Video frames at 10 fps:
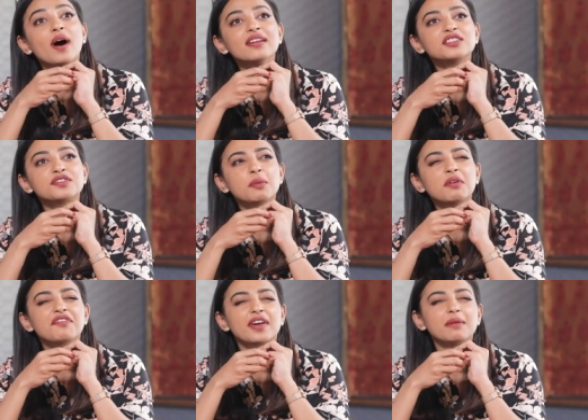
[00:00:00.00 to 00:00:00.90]
Once from
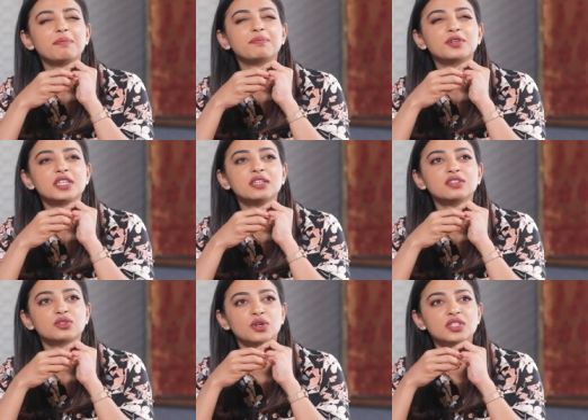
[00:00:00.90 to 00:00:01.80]
a very pretty
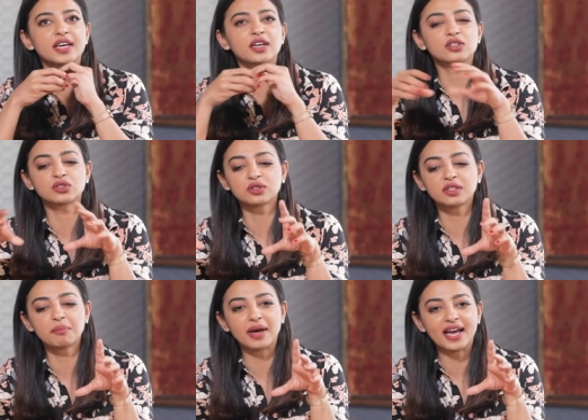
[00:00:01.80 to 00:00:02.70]
resort, I took
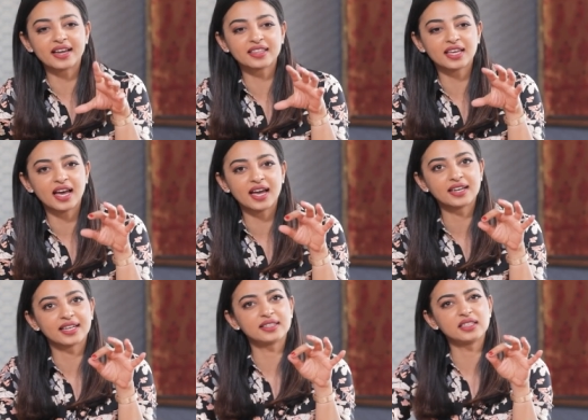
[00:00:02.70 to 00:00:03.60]
the bag. They
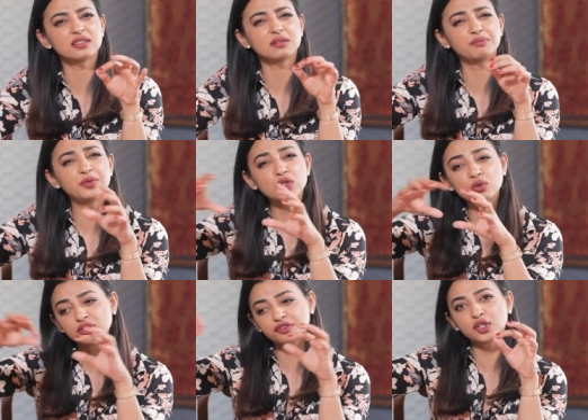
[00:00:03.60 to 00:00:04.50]
had like these
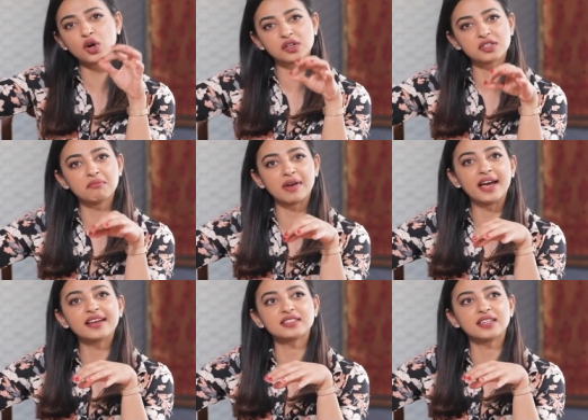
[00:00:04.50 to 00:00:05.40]
beautiful cotton
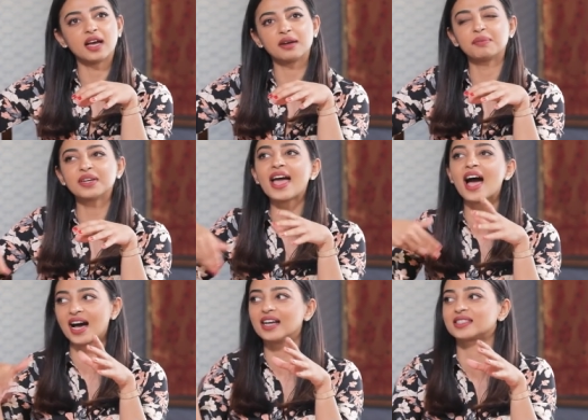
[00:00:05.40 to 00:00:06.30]
bags. They had, but I
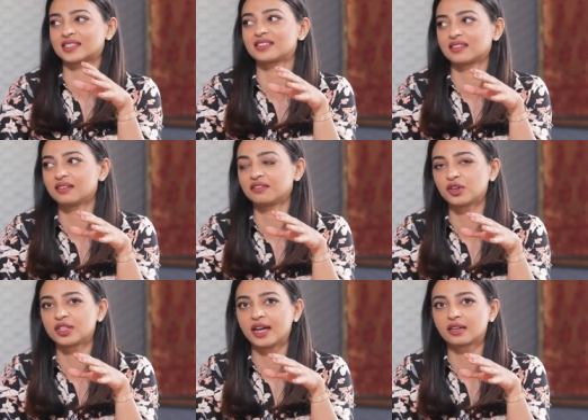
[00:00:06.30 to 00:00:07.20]
asked
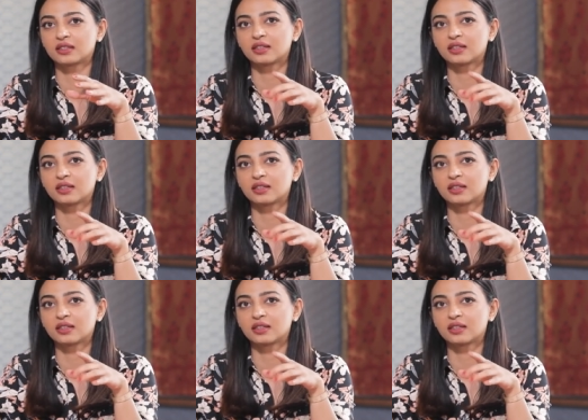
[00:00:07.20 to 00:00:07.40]
for that.